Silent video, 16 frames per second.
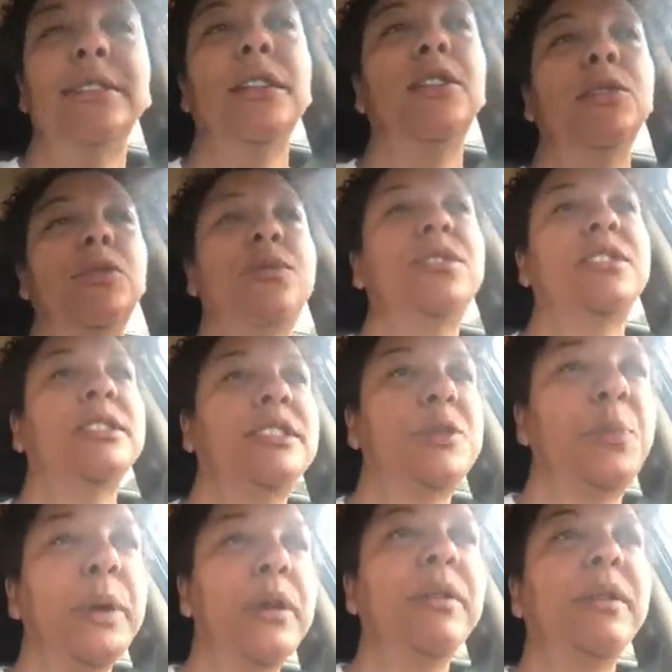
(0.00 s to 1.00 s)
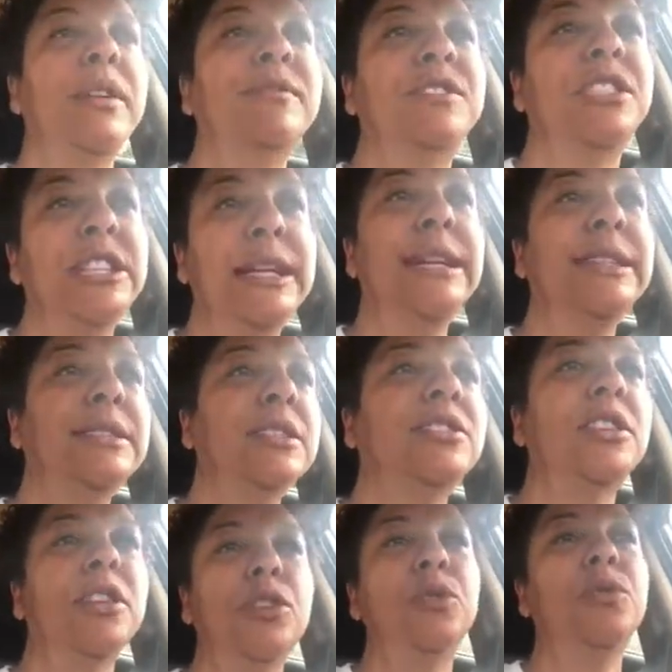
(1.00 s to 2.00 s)
to loose the spirit of Jesus,
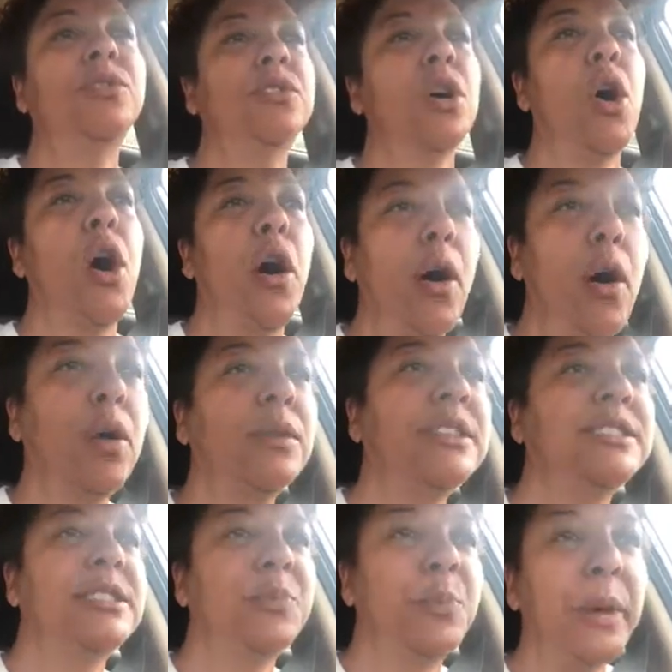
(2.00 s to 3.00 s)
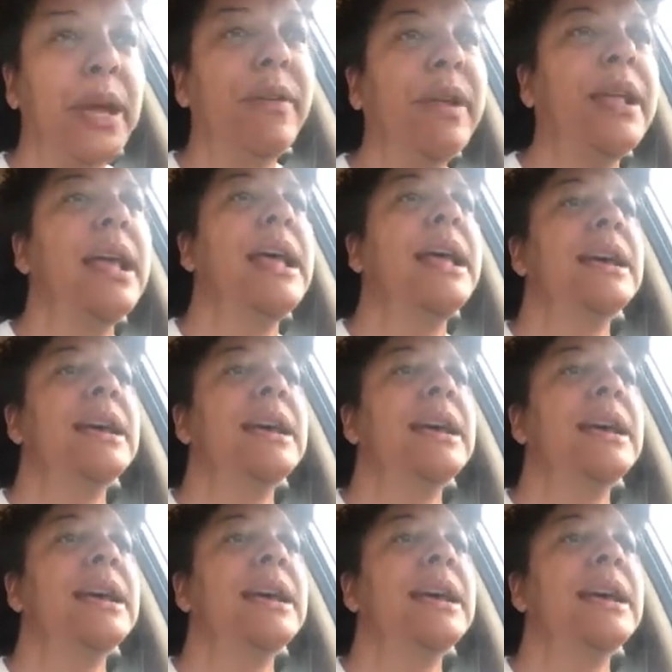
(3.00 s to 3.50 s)
to loose the Holy Spirit,